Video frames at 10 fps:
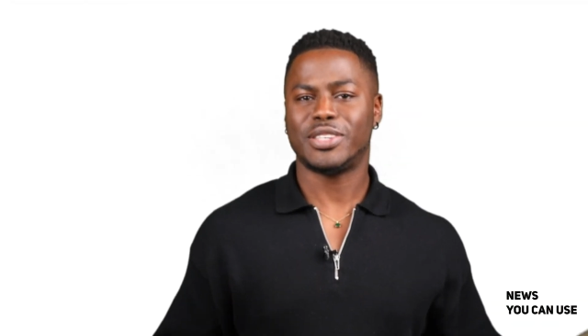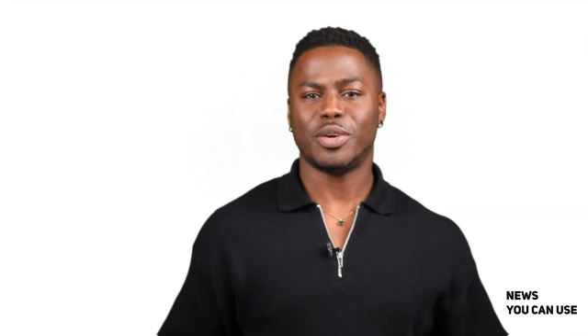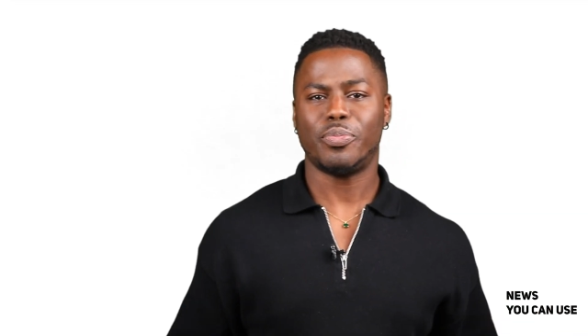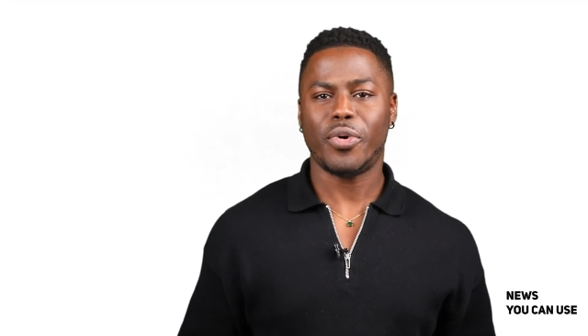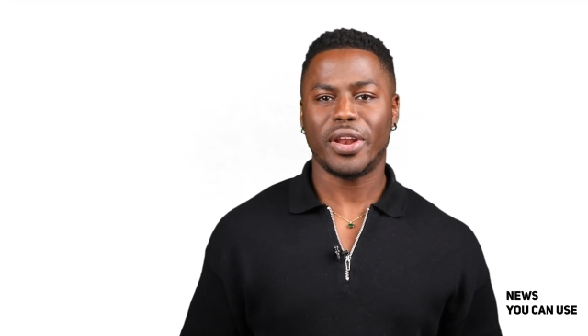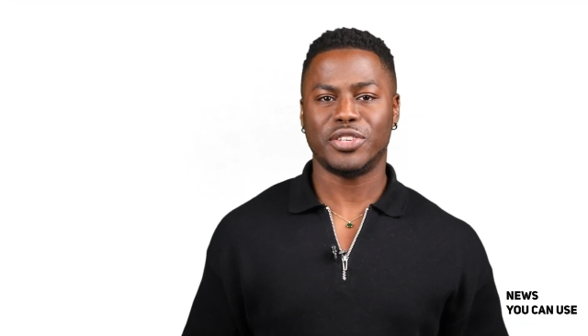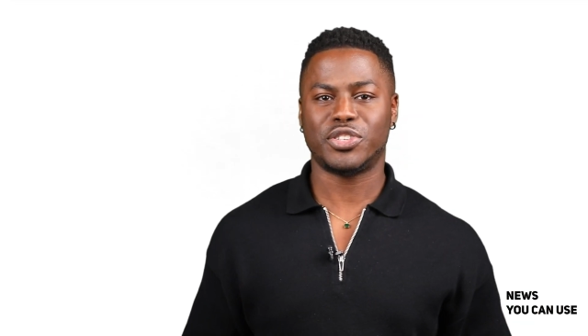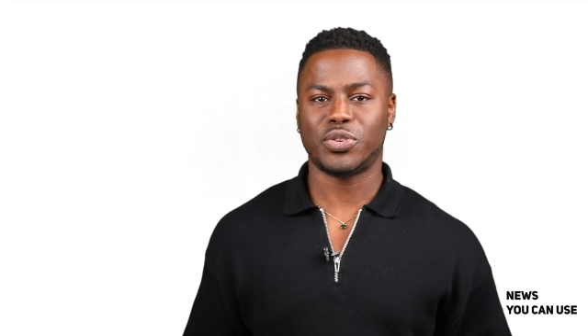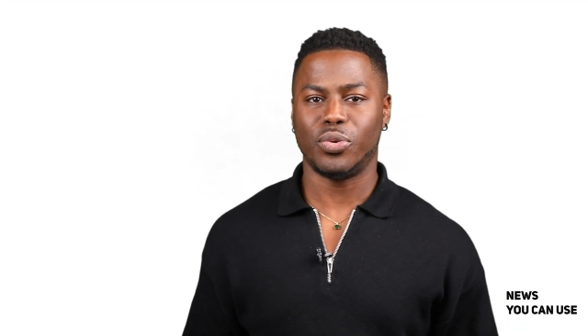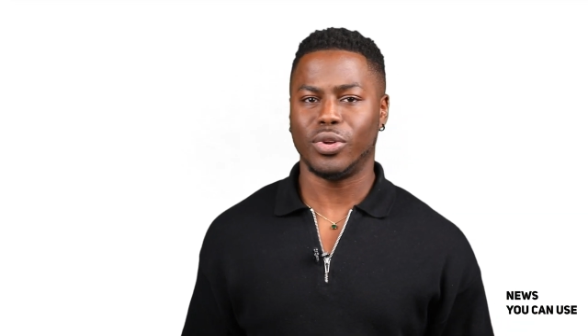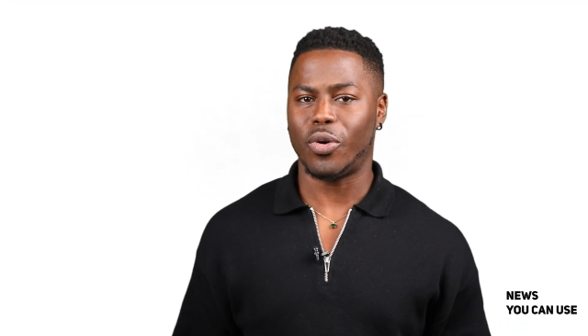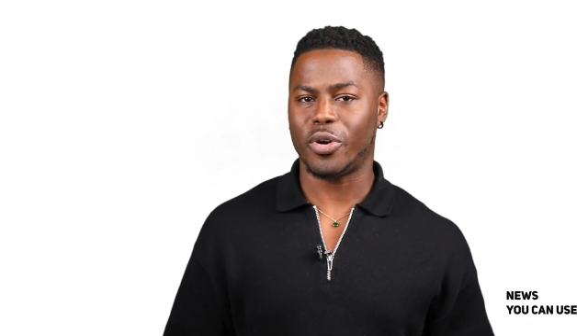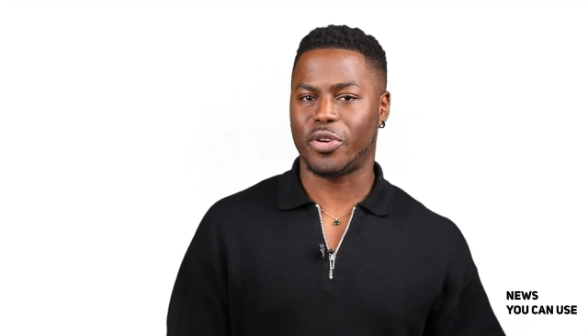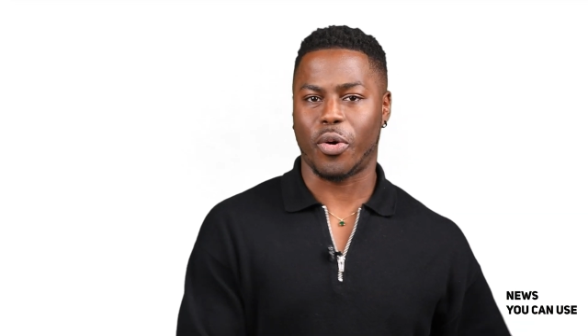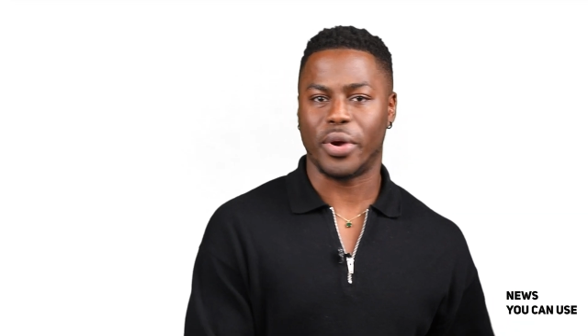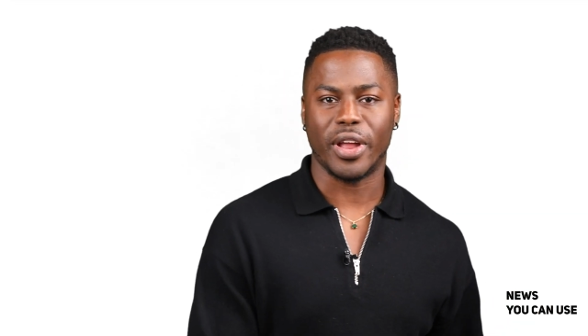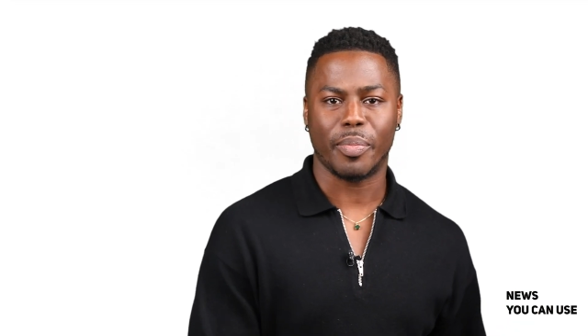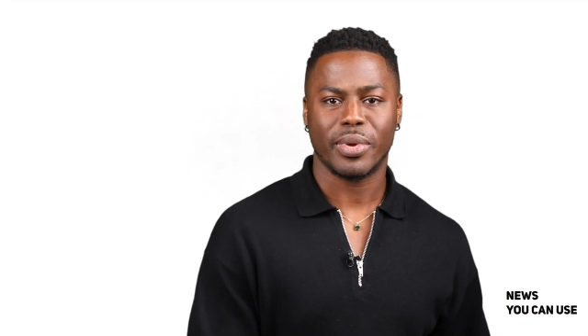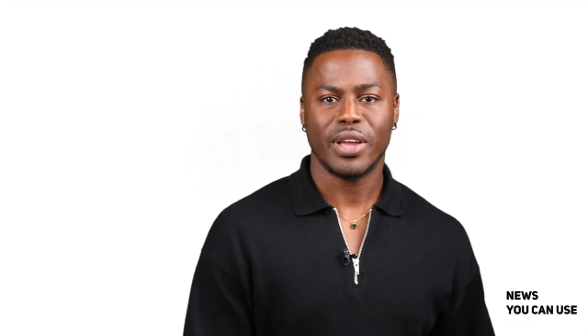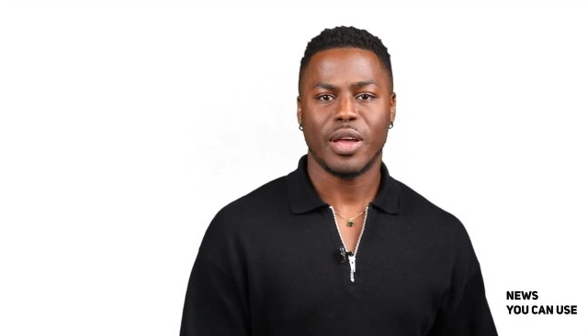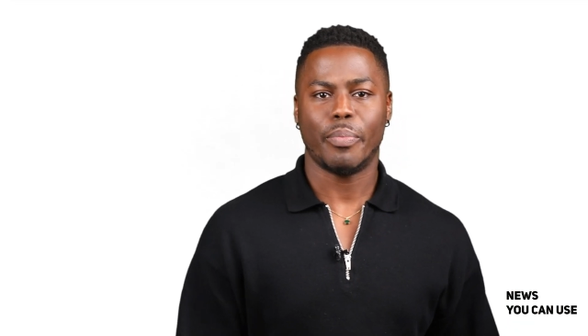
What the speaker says: some point in school or growing up,